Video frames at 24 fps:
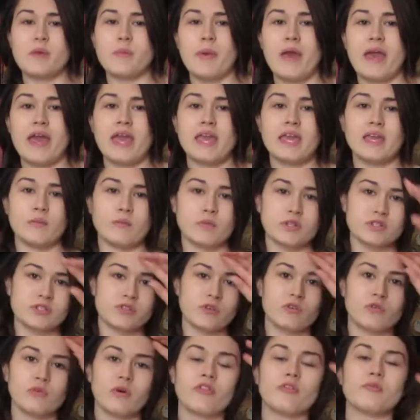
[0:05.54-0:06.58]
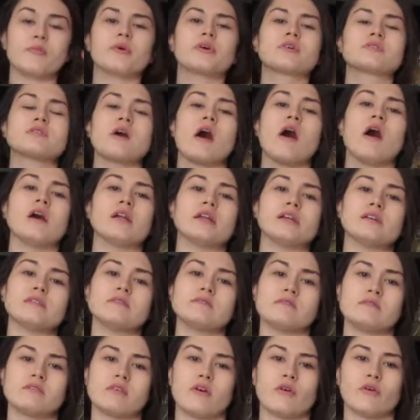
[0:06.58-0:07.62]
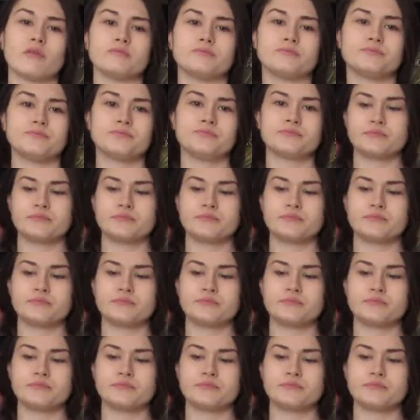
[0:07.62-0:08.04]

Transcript: me pain, but so do all the books on it, so...